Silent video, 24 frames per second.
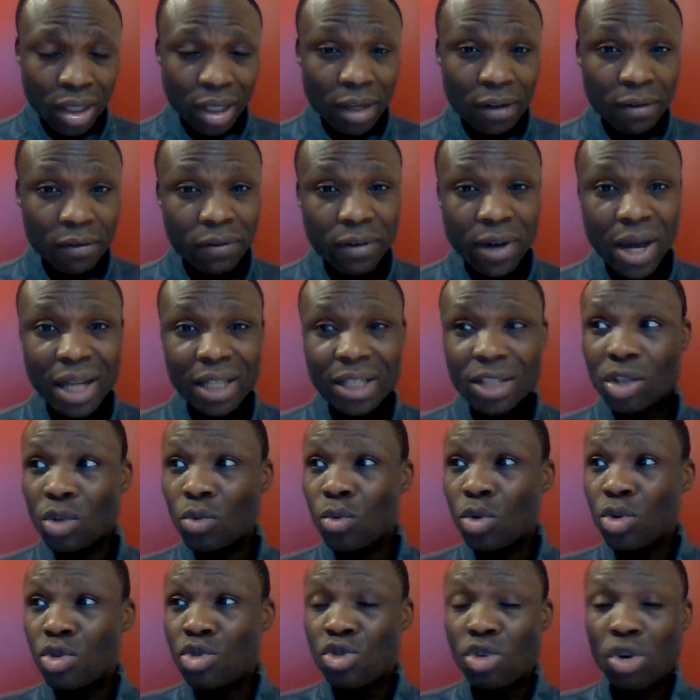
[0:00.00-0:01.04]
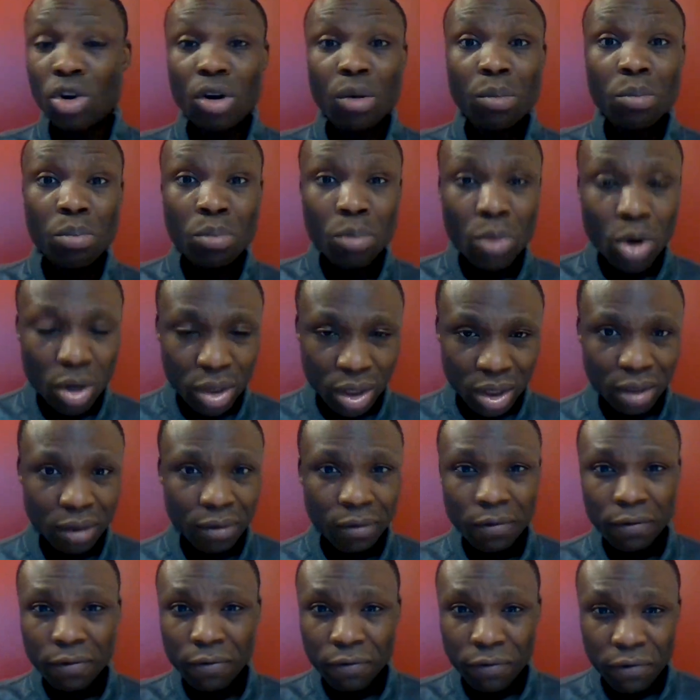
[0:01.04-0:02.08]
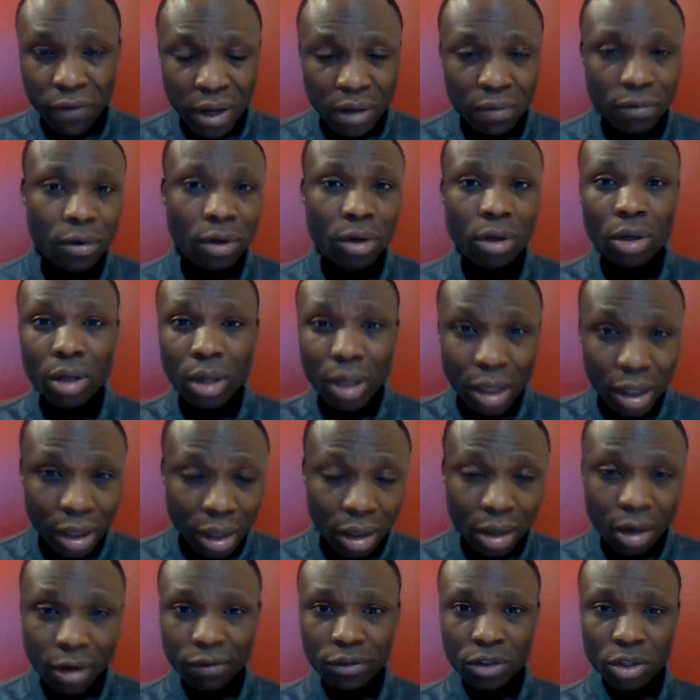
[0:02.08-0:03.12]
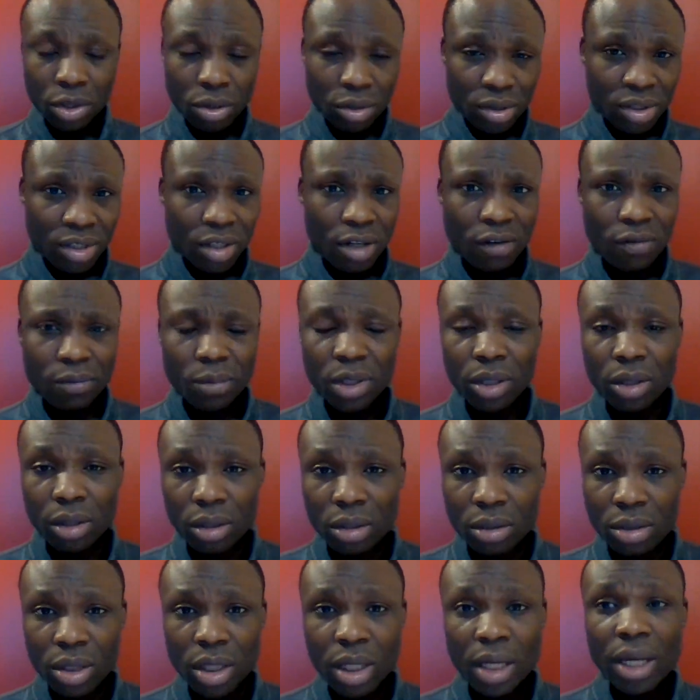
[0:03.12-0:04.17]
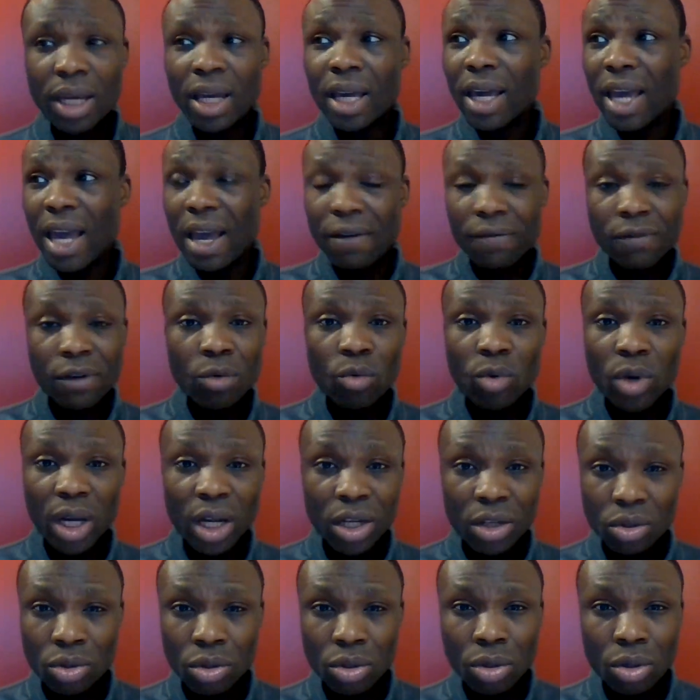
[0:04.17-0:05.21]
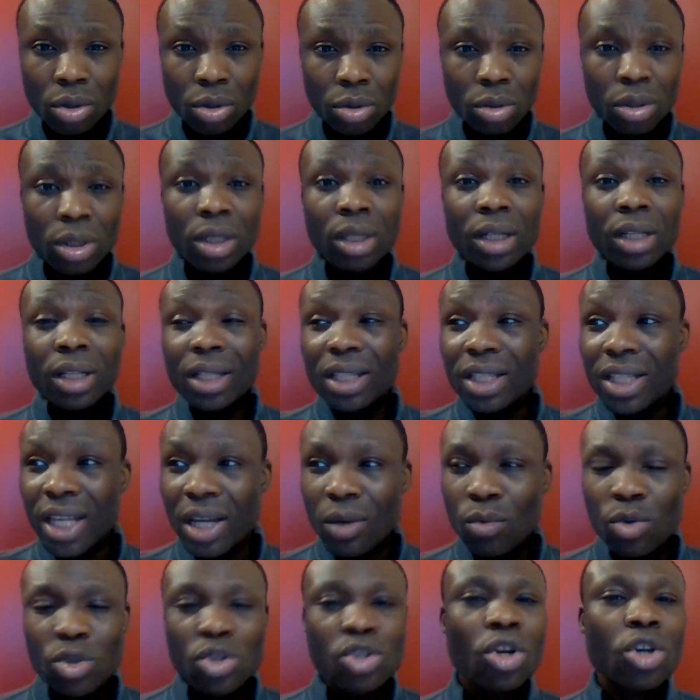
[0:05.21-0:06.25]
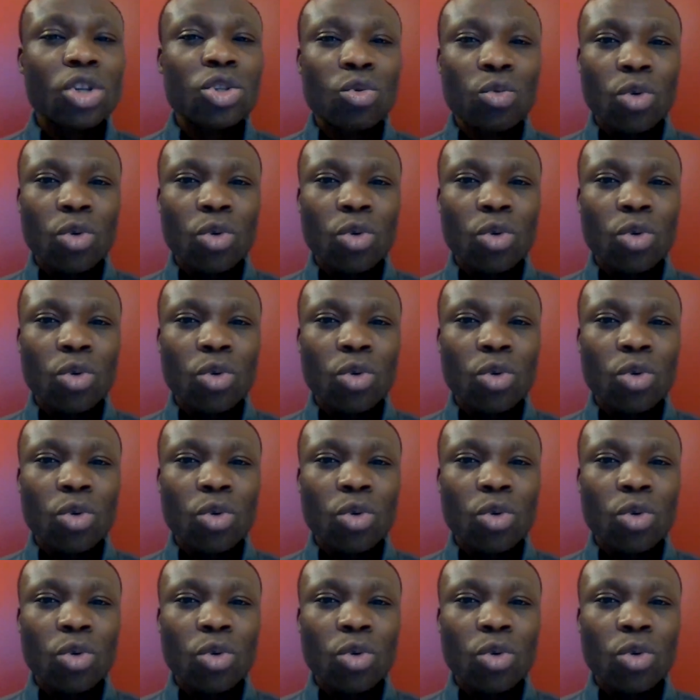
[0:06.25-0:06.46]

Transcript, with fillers: in fact you will draw money favor love to yourself because everywhere you go they will just